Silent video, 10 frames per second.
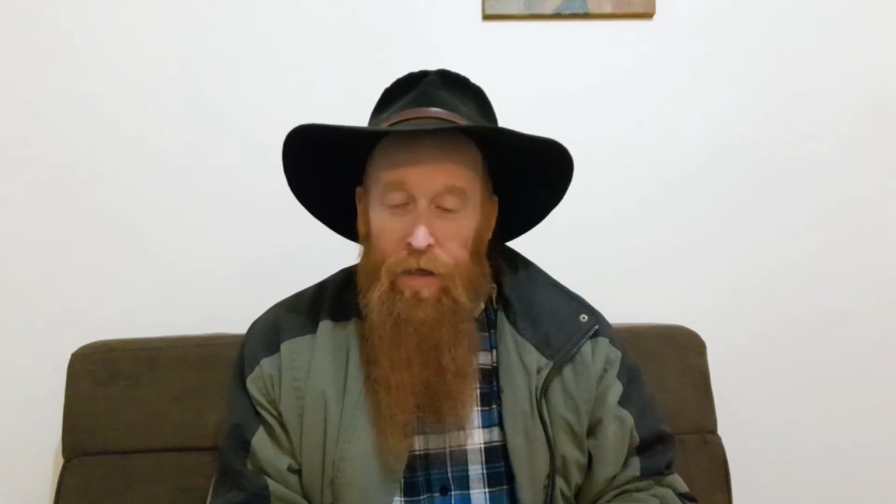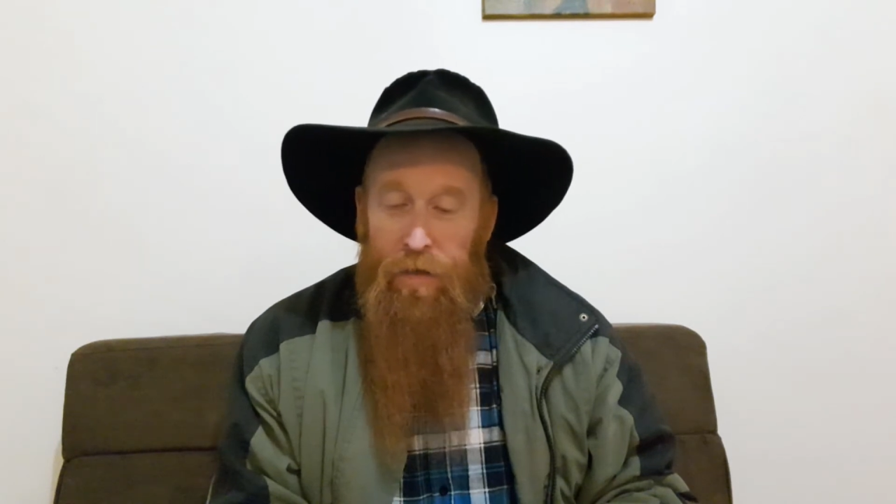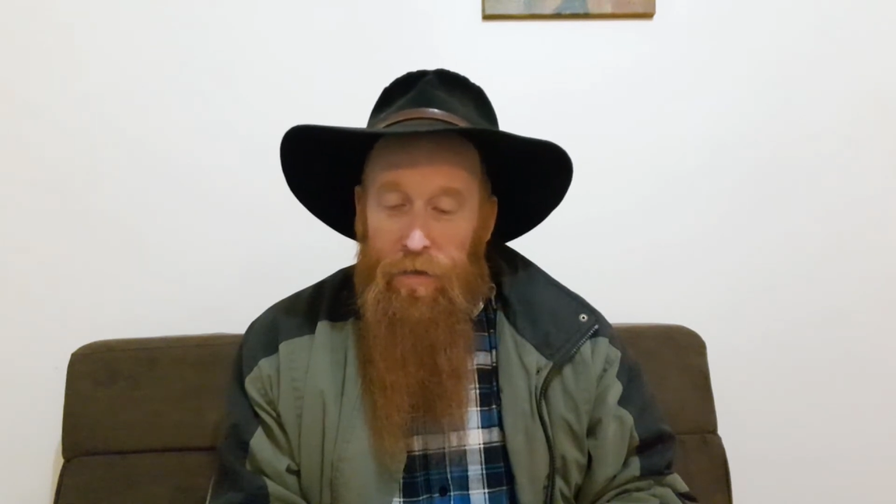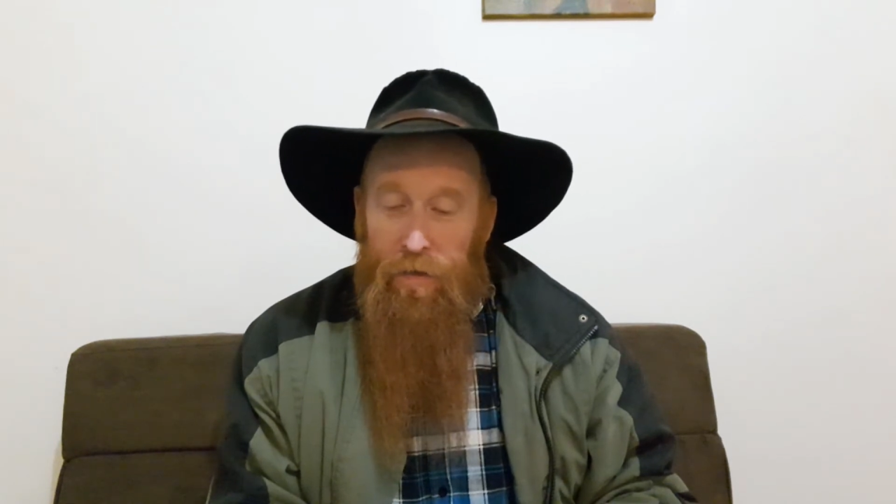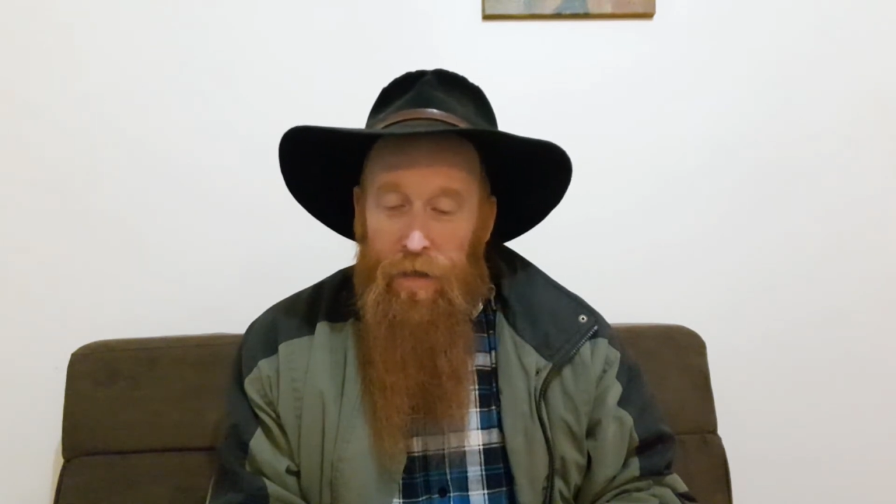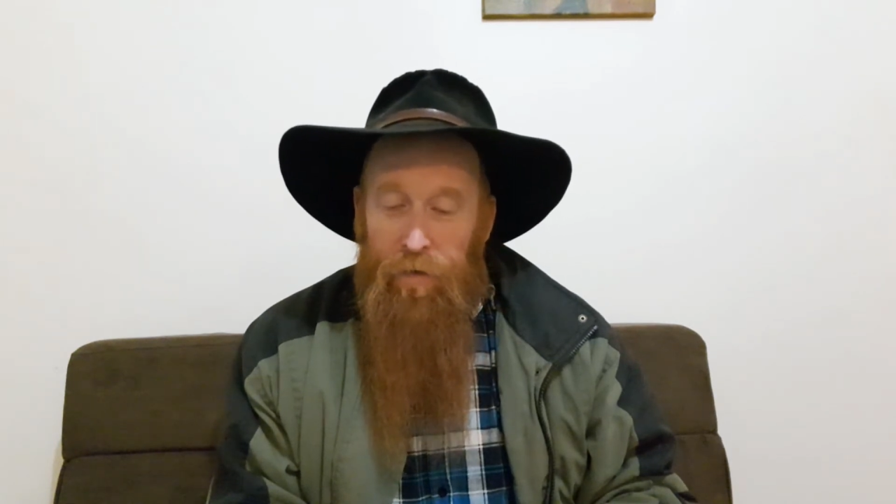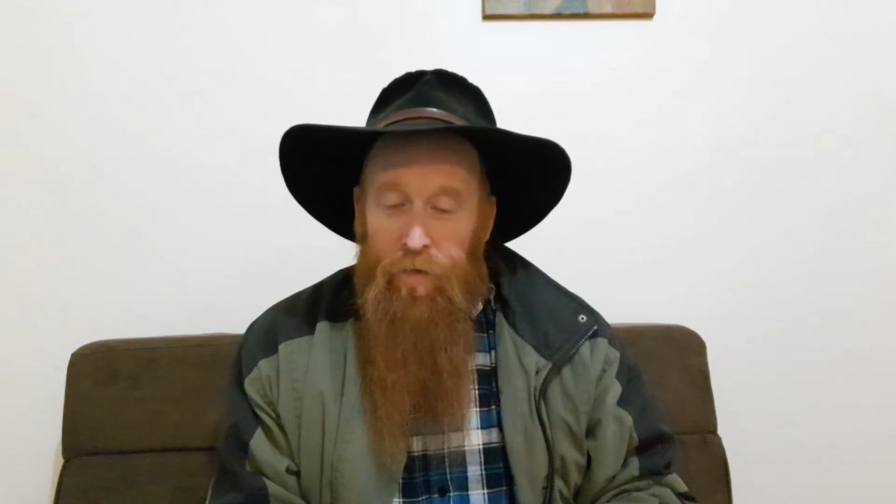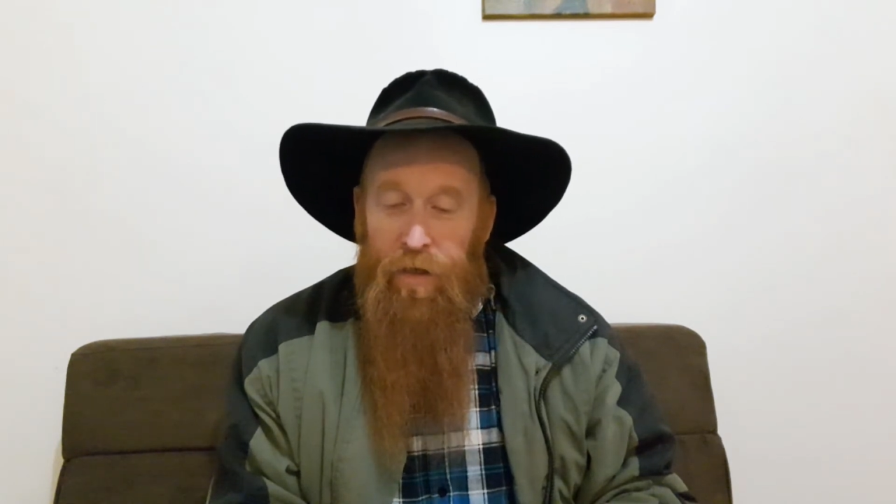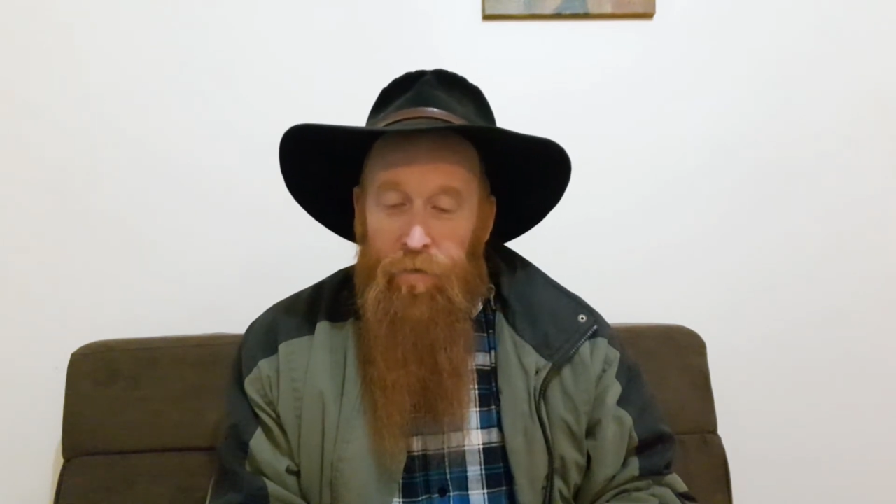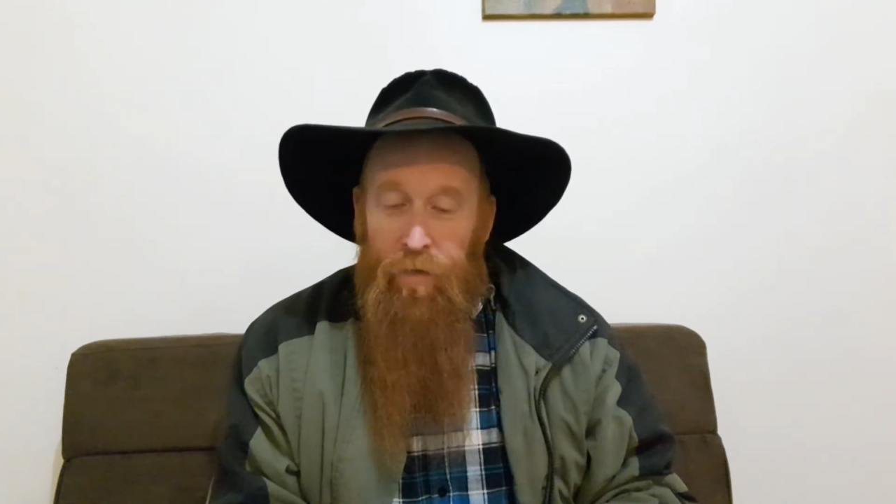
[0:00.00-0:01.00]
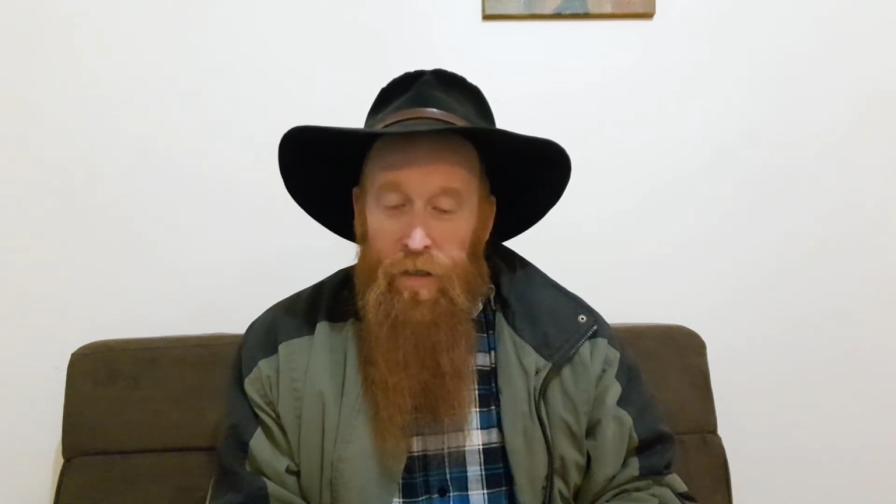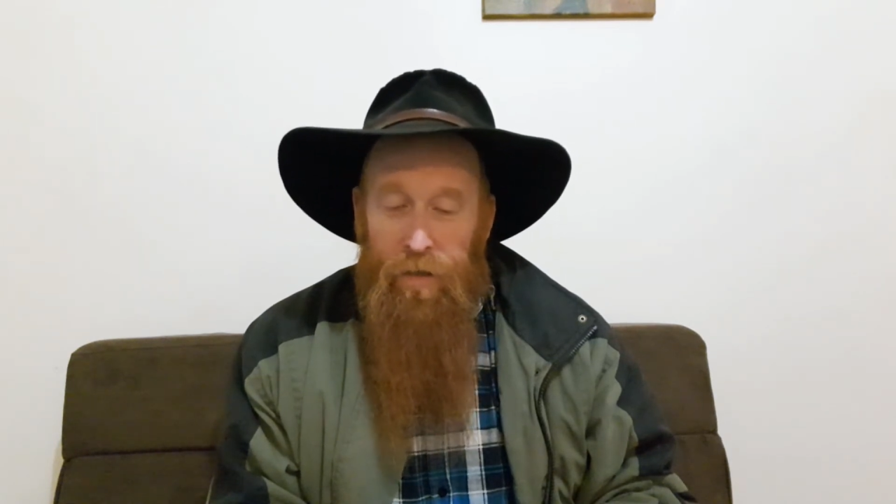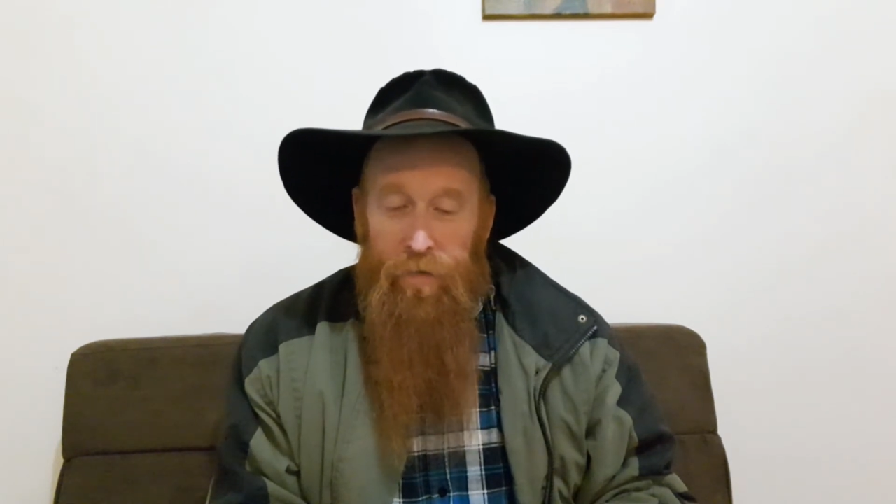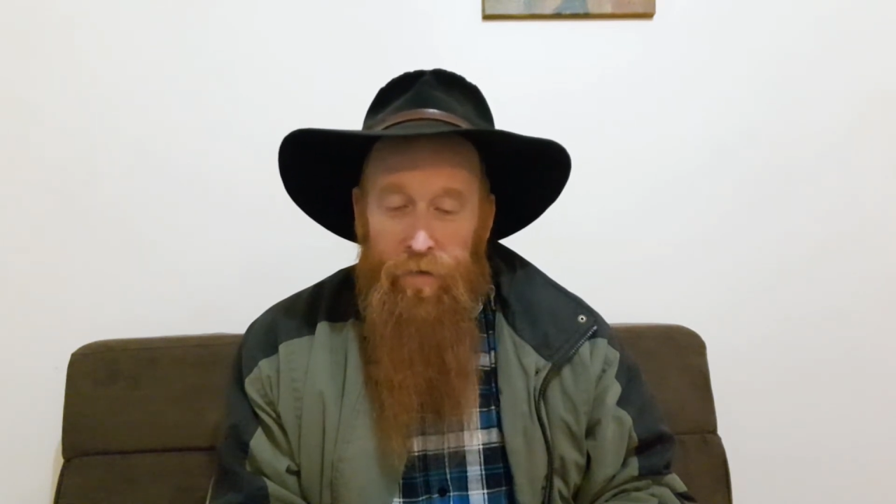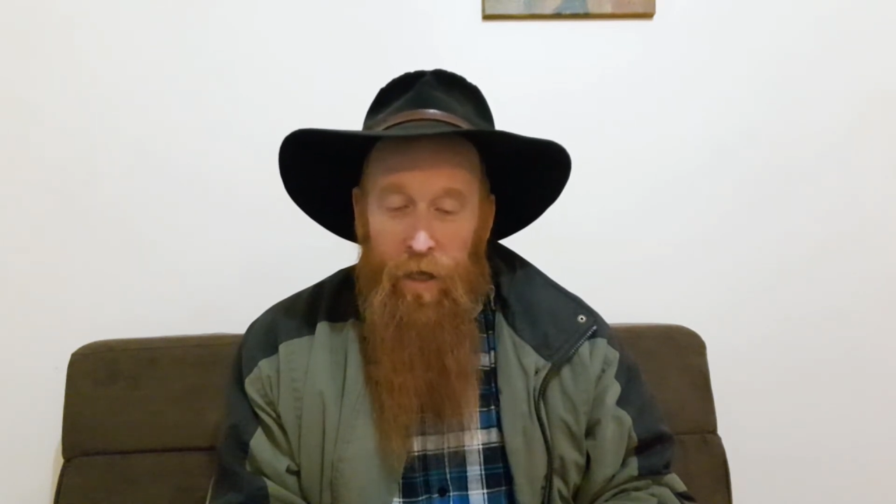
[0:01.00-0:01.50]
set him in the midst of